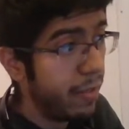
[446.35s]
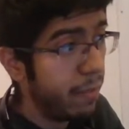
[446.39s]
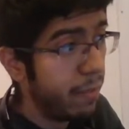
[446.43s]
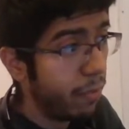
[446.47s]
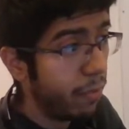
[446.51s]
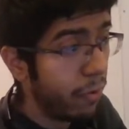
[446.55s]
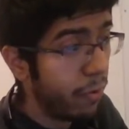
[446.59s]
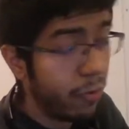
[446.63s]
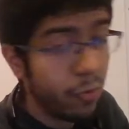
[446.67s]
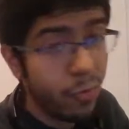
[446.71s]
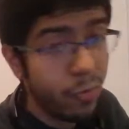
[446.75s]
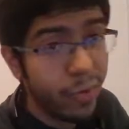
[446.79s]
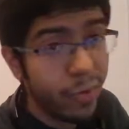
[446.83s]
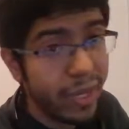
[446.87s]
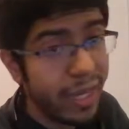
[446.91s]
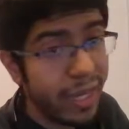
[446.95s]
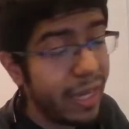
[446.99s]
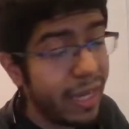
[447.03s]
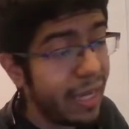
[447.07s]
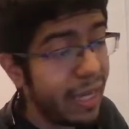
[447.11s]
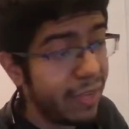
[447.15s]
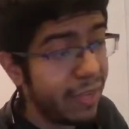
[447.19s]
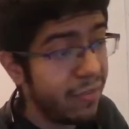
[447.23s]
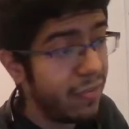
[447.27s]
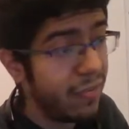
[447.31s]
per
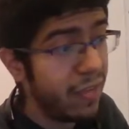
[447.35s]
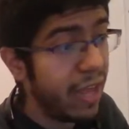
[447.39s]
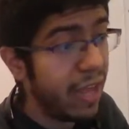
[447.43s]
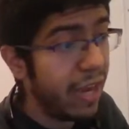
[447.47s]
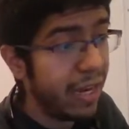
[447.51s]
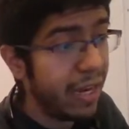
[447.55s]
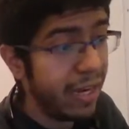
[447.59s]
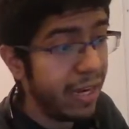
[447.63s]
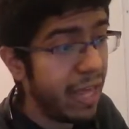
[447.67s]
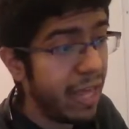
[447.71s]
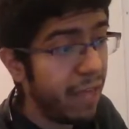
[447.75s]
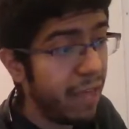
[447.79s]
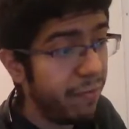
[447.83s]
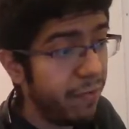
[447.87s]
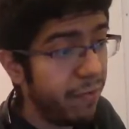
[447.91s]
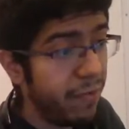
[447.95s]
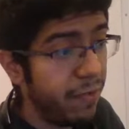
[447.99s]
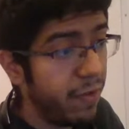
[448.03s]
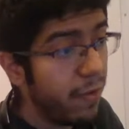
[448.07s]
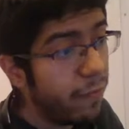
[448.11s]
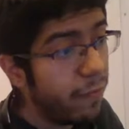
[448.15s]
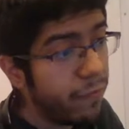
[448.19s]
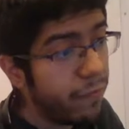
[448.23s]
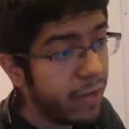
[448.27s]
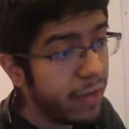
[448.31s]
week, it's not going to have
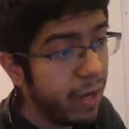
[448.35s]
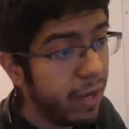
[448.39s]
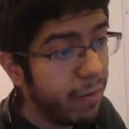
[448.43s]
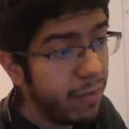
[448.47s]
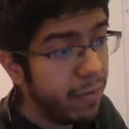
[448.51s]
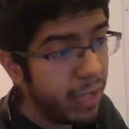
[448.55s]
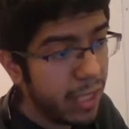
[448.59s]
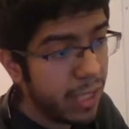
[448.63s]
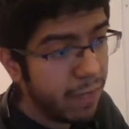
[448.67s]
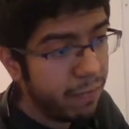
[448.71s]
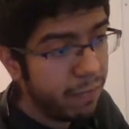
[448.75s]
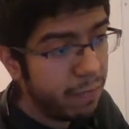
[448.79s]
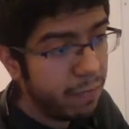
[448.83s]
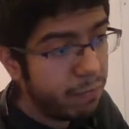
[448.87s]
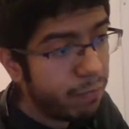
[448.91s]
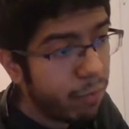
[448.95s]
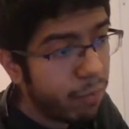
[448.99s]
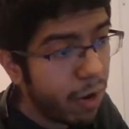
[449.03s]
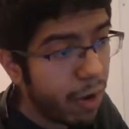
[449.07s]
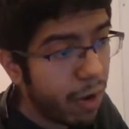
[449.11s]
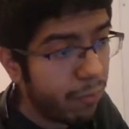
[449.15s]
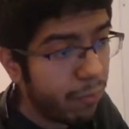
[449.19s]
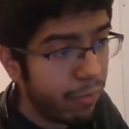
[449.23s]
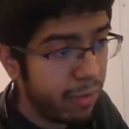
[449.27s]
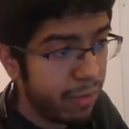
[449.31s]
enough time to even
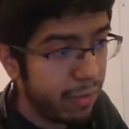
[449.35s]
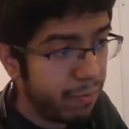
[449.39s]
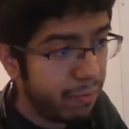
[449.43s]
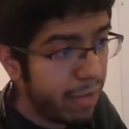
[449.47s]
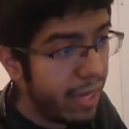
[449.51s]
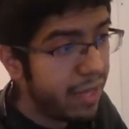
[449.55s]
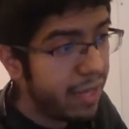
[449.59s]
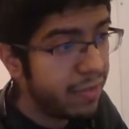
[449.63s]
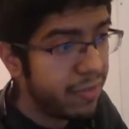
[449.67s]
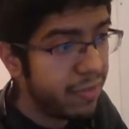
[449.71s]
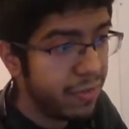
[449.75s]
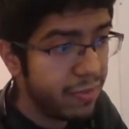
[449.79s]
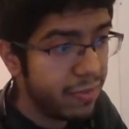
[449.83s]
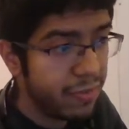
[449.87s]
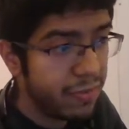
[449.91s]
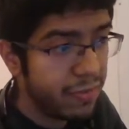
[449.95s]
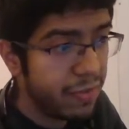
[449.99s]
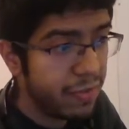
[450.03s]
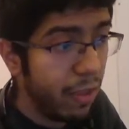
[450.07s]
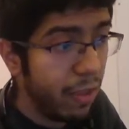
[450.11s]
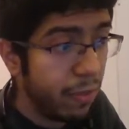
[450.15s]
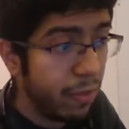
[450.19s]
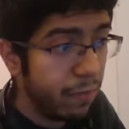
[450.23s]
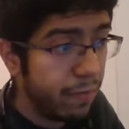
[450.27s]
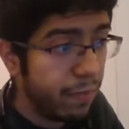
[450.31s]
properly pace
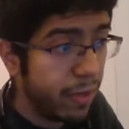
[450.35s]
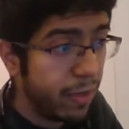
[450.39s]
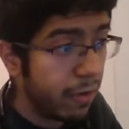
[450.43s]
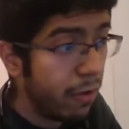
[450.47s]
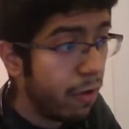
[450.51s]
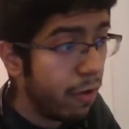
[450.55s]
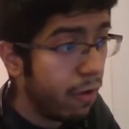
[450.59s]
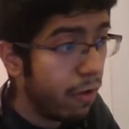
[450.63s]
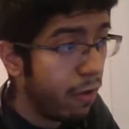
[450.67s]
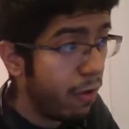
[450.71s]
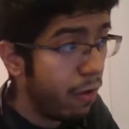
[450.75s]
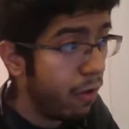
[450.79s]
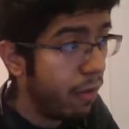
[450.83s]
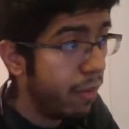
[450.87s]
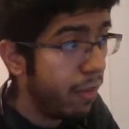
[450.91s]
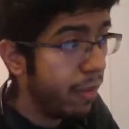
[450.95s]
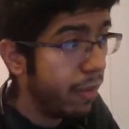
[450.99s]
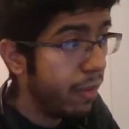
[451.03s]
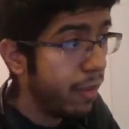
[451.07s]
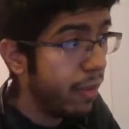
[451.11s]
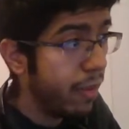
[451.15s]
itself at all.